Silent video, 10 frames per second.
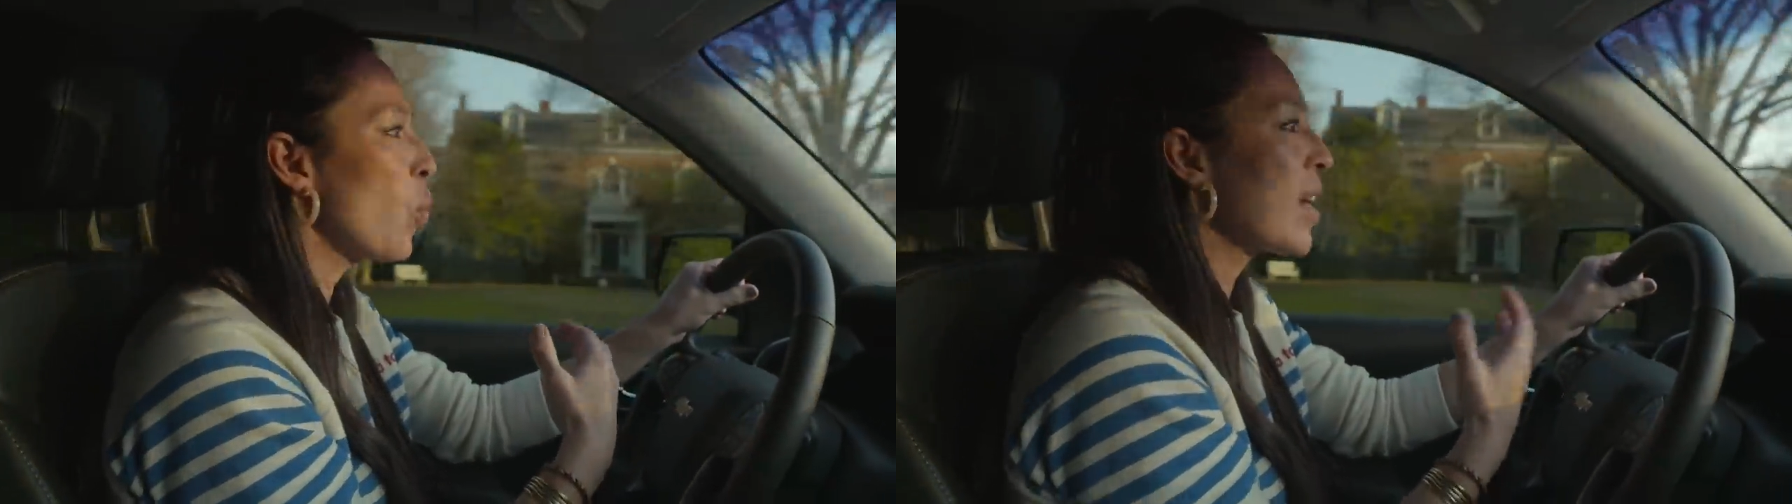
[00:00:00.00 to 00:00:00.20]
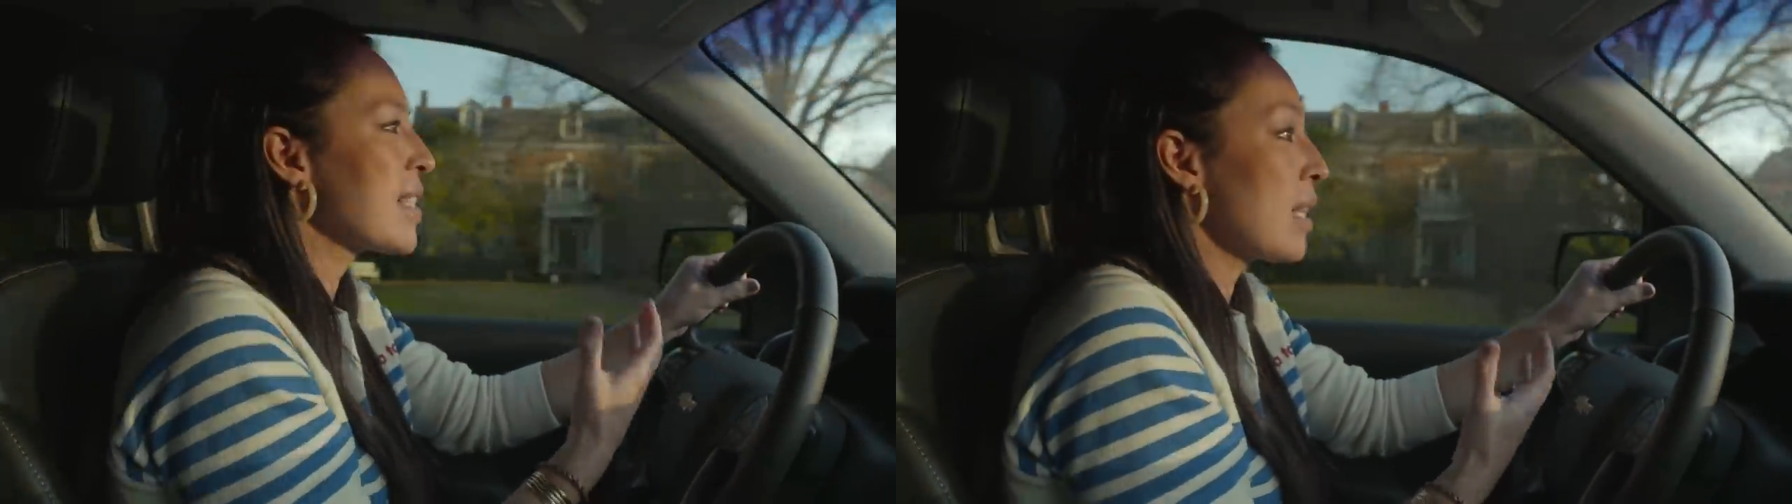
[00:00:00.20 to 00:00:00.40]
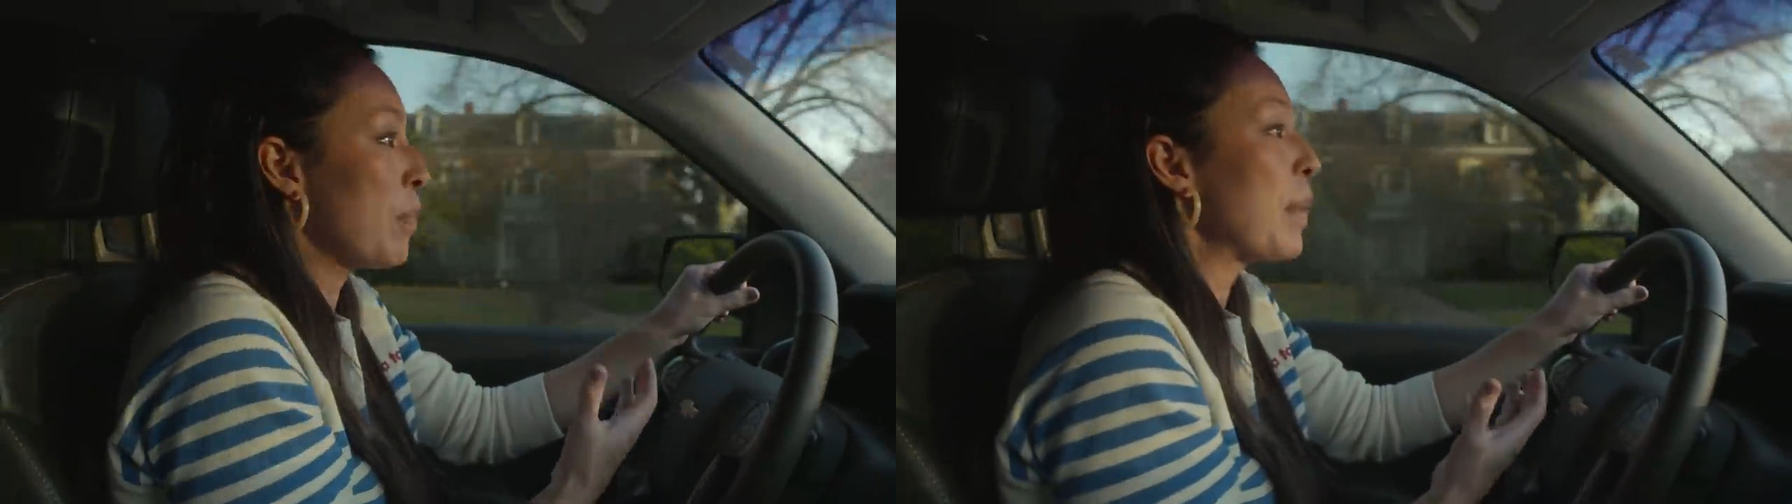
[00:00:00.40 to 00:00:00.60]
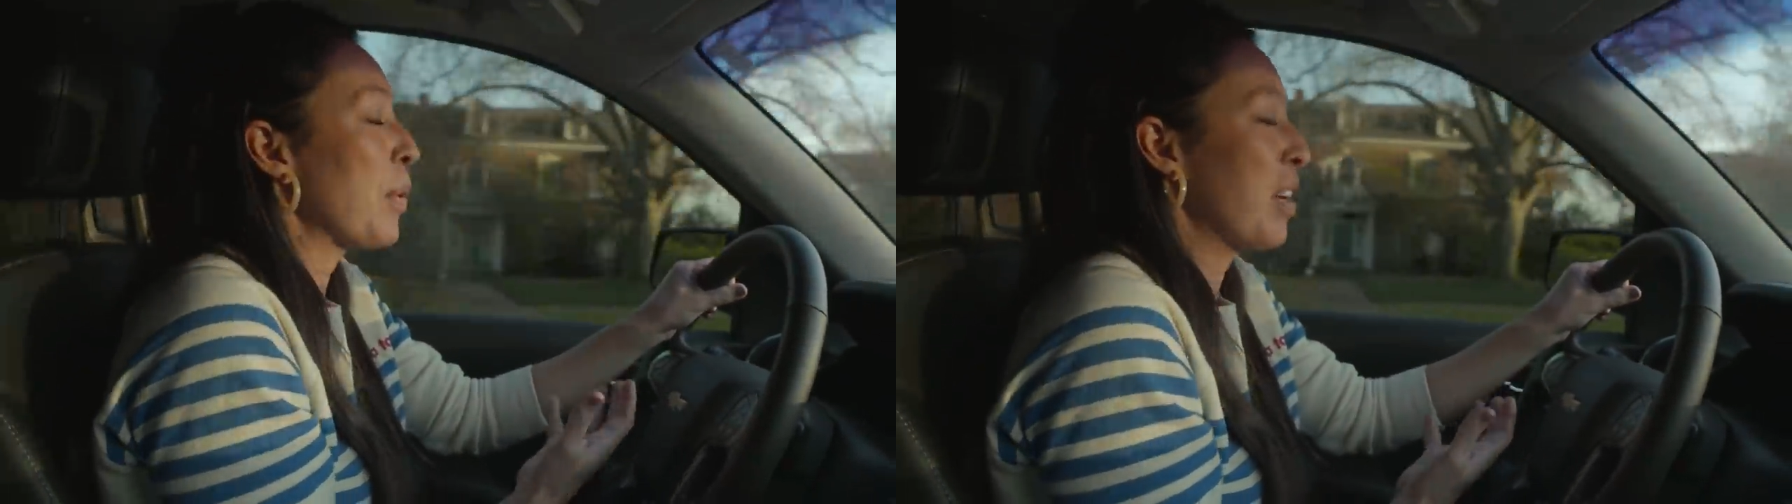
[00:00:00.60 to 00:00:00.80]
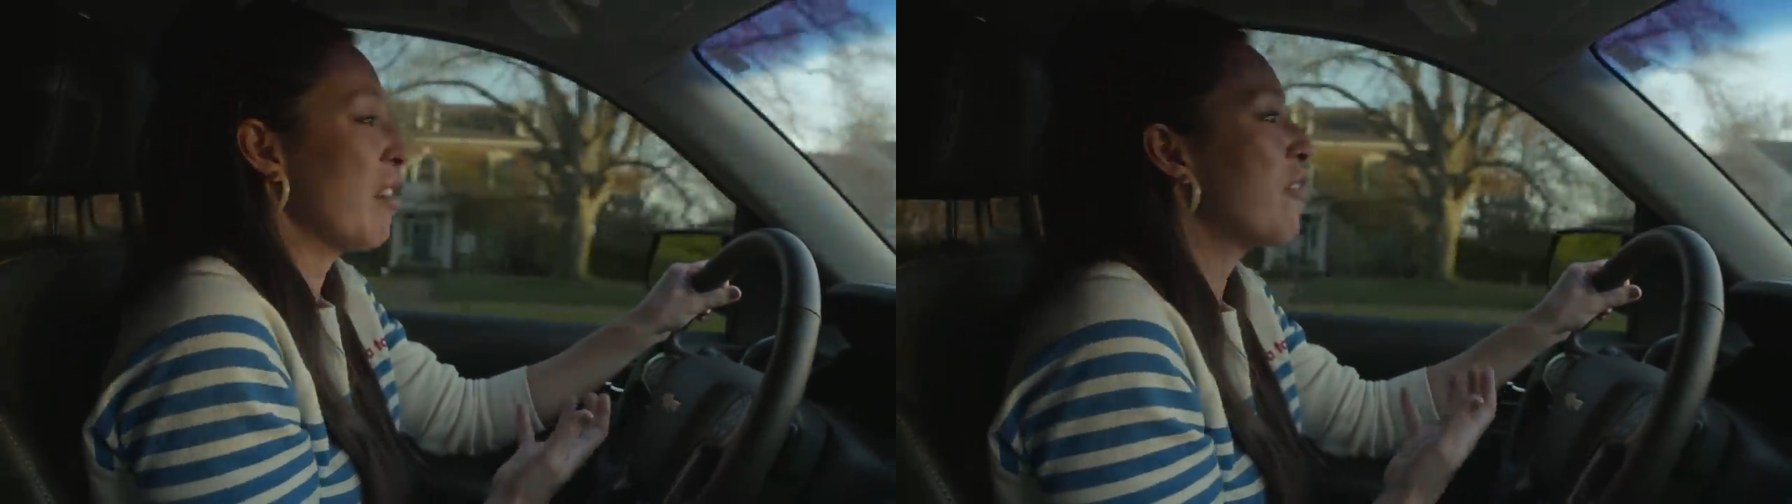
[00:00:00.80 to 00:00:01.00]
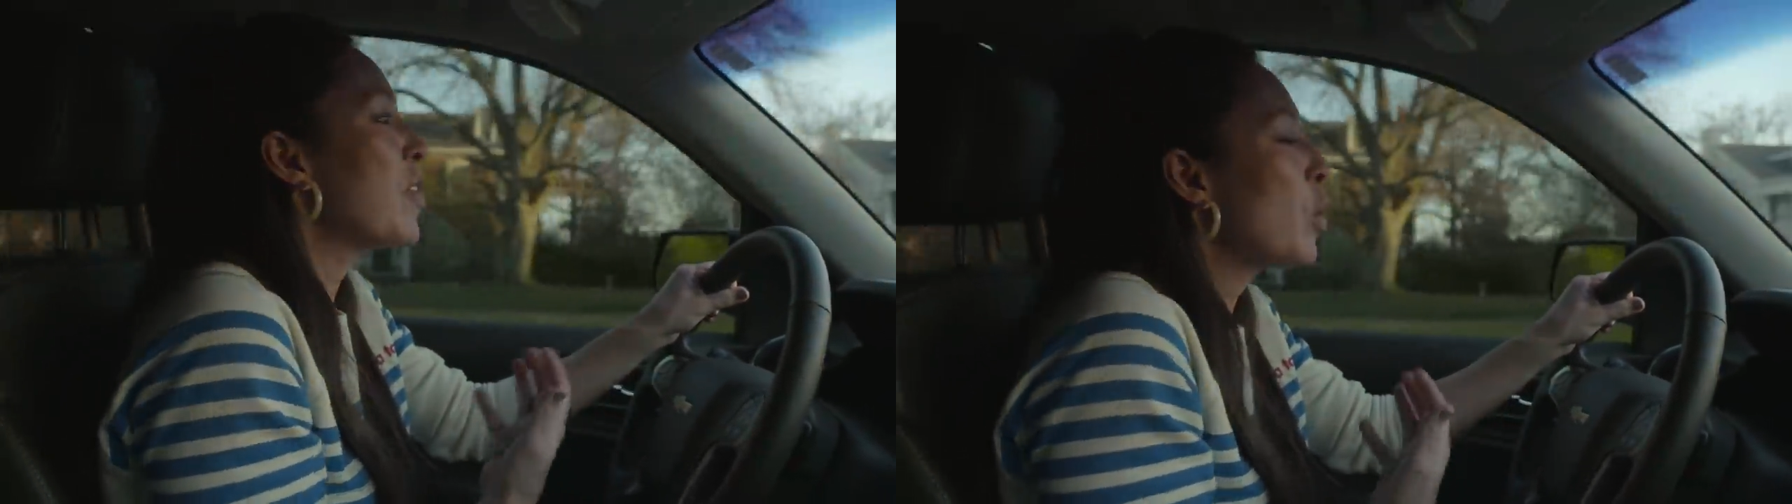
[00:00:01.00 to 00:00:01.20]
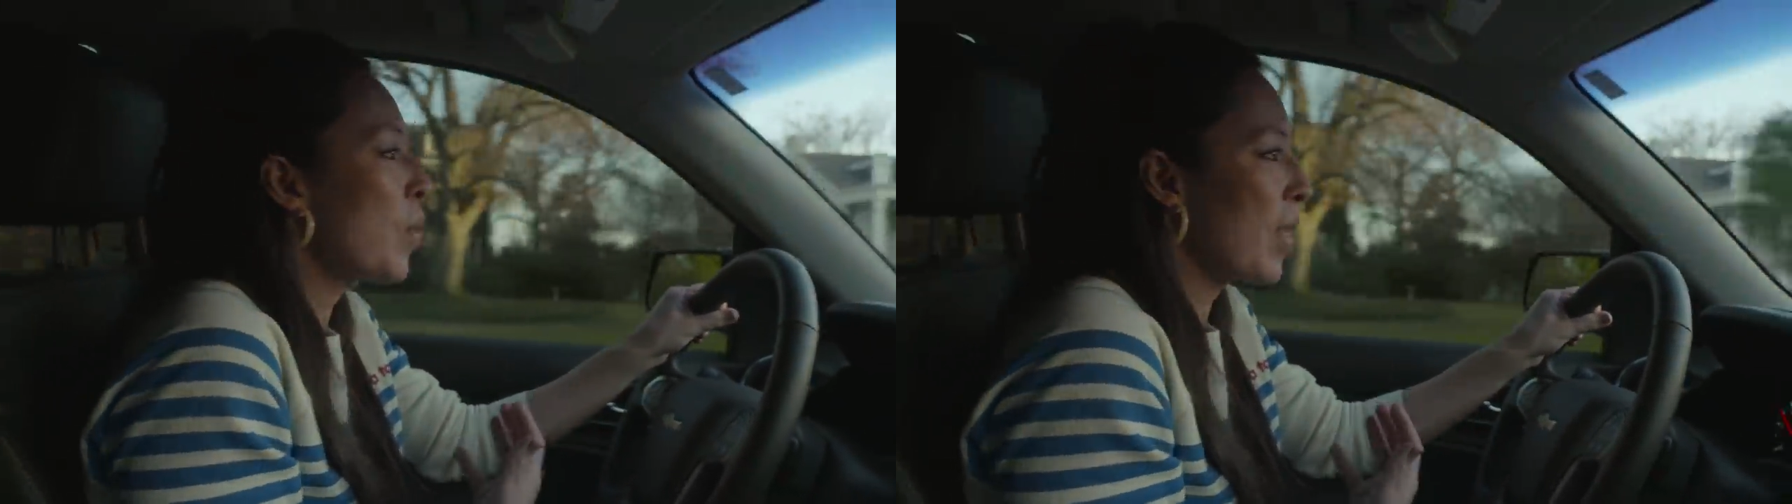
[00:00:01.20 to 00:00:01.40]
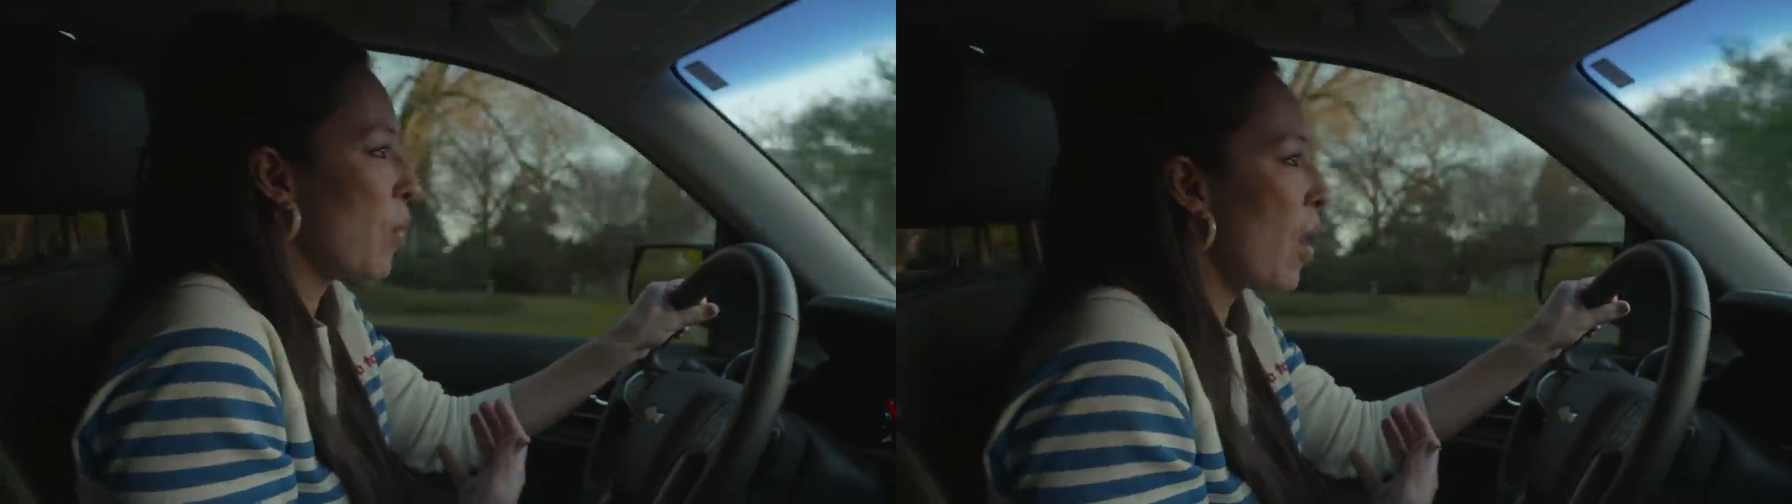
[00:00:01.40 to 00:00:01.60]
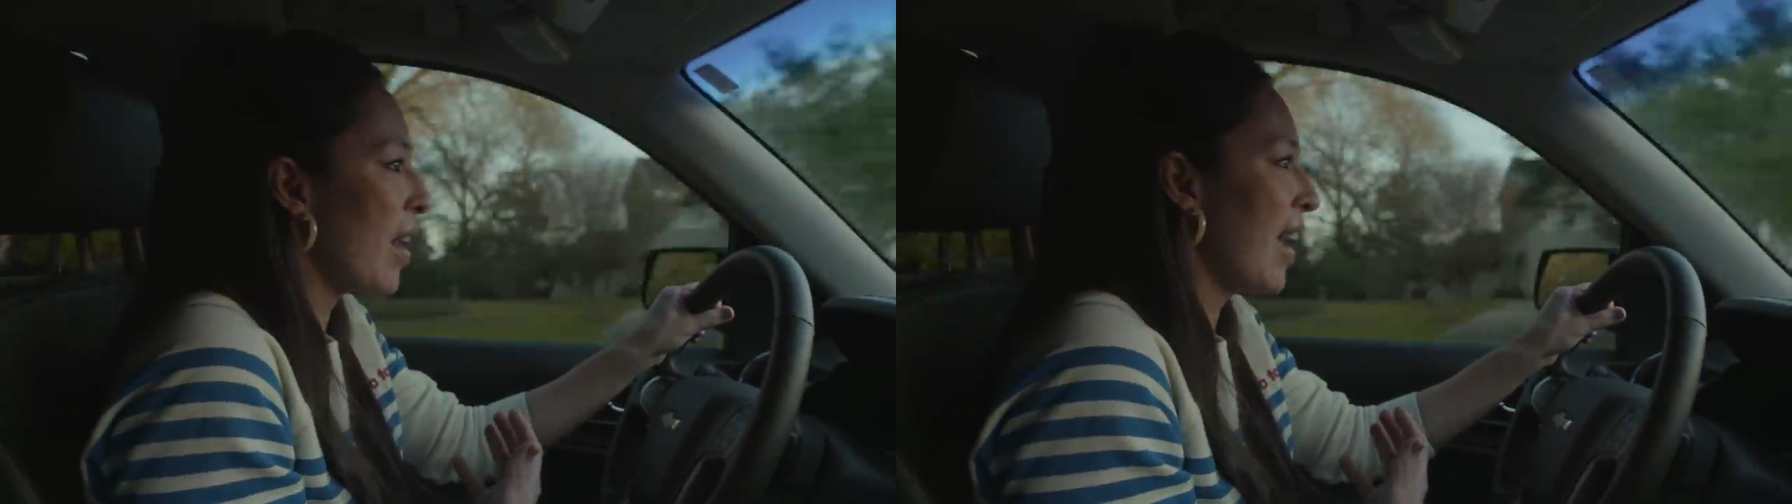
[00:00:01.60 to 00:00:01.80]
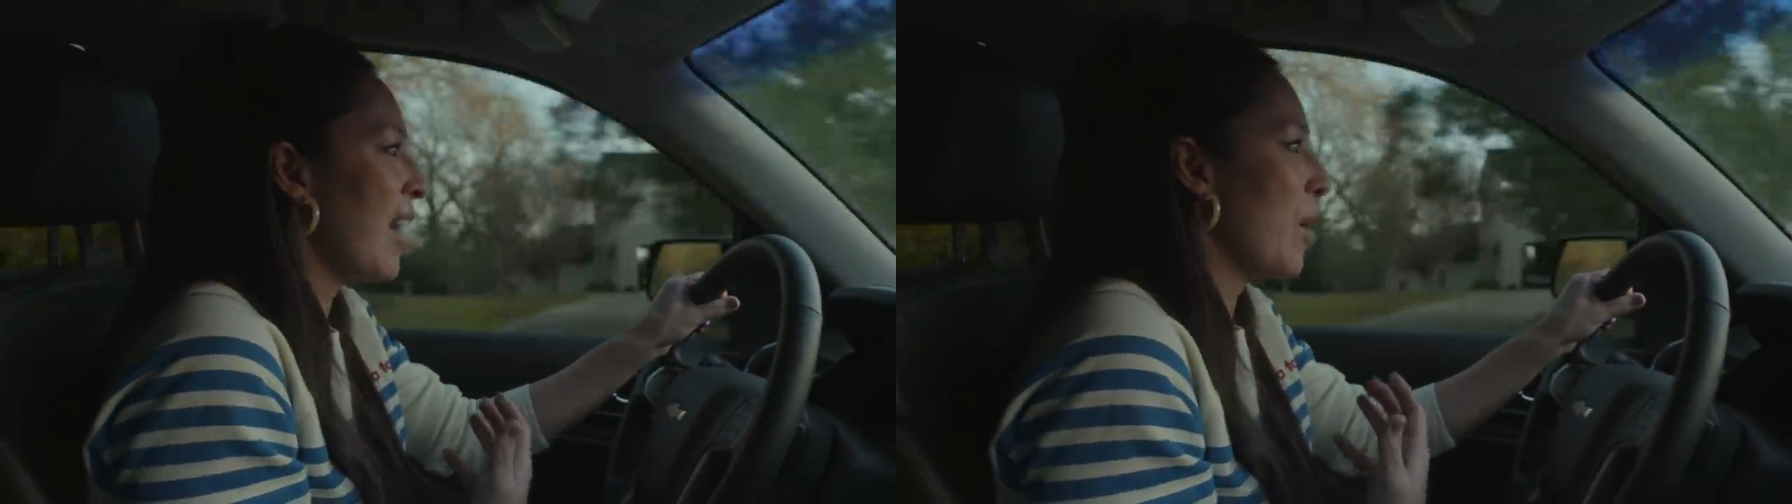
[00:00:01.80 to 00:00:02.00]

what is it that people are going to feel when they walk in?